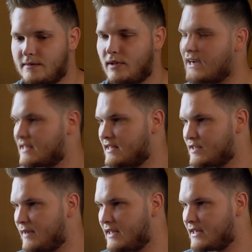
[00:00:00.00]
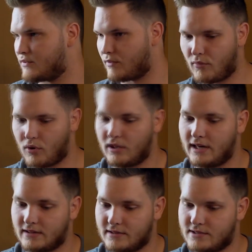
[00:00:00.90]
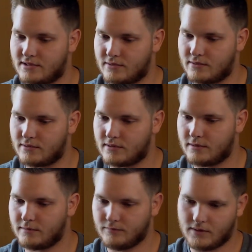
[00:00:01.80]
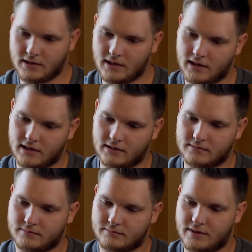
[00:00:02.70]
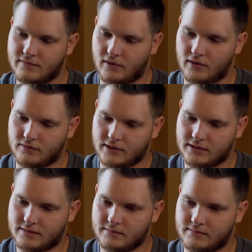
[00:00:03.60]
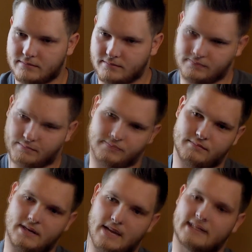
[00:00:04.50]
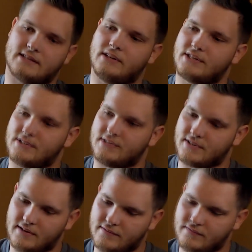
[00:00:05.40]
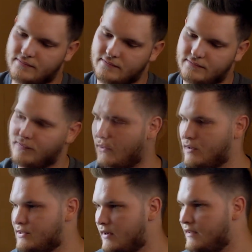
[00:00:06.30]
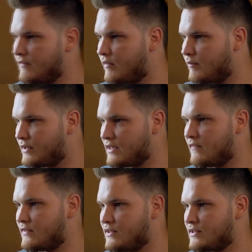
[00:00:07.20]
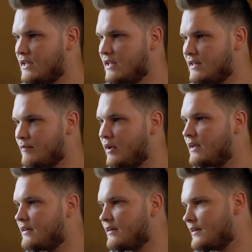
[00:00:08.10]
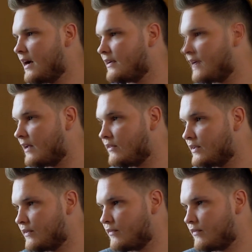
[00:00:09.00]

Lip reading: blacks and Hispanics were more likely to be involved in escalations of force, right, from police officers, but not non-lethal